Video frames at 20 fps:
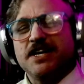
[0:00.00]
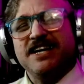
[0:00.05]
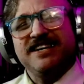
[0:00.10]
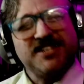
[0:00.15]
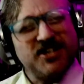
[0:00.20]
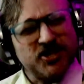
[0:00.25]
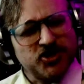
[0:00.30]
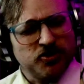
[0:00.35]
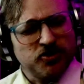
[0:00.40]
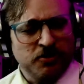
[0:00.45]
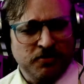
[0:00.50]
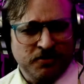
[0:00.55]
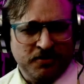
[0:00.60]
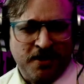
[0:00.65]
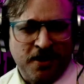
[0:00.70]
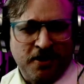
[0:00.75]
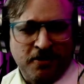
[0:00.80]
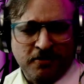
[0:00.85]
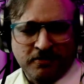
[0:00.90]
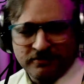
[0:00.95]
Is it true,
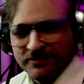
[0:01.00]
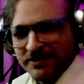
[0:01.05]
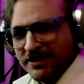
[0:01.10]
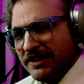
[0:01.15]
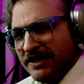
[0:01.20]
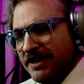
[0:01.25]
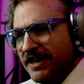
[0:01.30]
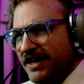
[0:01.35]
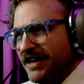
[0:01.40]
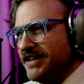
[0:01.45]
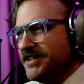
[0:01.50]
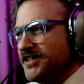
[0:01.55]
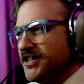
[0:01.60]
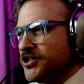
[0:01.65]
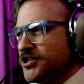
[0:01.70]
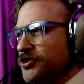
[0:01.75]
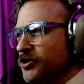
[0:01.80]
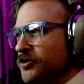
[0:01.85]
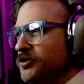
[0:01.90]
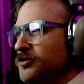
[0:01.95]
though? Is
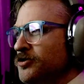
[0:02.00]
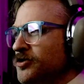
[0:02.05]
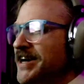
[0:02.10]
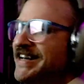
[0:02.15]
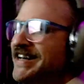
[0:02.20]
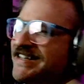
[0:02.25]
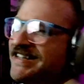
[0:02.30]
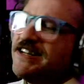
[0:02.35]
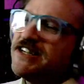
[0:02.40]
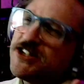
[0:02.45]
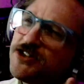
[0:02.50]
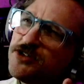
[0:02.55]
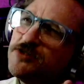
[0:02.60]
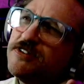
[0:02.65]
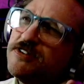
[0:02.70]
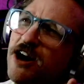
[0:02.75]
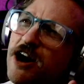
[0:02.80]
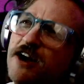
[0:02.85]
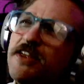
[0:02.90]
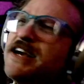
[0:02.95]
it true? Is it a
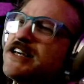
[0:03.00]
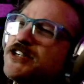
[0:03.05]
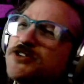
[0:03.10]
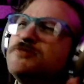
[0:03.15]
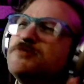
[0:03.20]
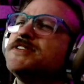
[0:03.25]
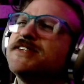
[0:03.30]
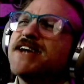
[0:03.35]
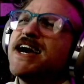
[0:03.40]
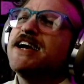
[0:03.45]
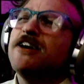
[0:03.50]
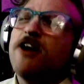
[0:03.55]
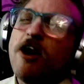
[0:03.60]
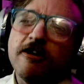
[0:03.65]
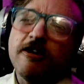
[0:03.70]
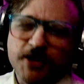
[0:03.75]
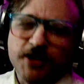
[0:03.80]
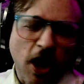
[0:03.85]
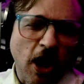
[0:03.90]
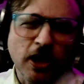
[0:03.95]
sui Are they suicide
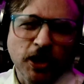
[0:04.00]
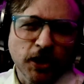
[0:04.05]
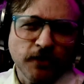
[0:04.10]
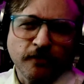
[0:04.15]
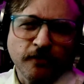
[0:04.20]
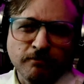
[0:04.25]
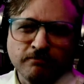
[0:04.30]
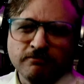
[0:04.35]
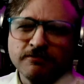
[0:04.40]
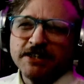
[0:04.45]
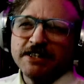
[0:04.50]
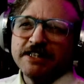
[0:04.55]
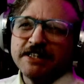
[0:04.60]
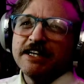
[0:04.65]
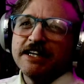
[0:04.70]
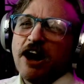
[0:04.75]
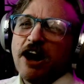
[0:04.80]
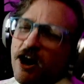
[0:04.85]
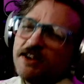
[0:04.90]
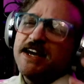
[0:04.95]
cults, all of them?
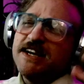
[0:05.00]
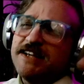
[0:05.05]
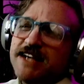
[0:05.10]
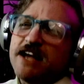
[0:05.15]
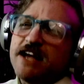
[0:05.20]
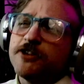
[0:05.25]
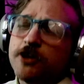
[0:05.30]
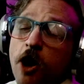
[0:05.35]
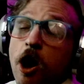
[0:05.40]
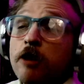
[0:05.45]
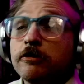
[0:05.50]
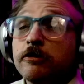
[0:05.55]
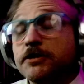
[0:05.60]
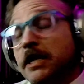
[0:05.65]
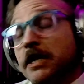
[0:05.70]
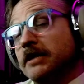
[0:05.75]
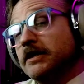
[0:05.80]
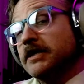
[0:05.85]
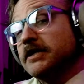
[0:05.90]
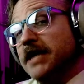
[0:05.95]
Are they death
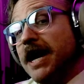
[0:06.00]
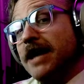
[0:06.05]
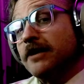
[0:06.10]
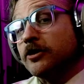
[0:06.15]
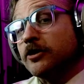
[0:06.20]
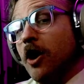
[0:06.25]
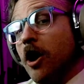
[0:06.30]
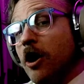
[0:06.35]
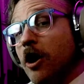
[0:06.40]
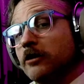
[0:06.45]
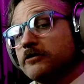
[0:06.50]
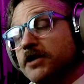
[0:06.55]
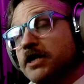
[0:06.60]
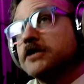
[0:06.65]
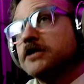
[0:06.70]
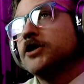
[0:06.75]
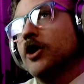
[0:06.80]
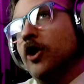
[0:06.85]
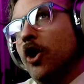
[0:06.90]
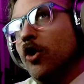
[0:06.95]
cults? And the death cults,
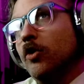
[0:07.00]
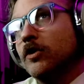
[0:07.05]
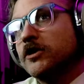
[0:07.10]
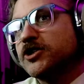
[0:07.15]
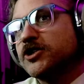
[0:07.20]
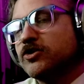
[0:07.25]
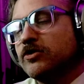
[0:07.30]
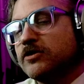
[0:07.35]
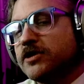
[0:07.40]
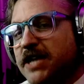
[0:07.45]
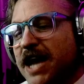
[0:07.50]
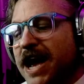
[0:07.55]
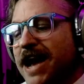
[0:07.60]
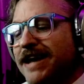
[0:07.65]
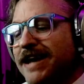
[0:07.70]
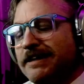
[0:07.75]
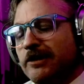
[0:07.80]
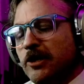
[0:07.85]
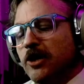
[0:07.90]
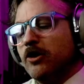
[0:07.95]
is it always
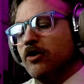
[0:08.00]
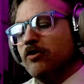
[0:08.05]
suicide?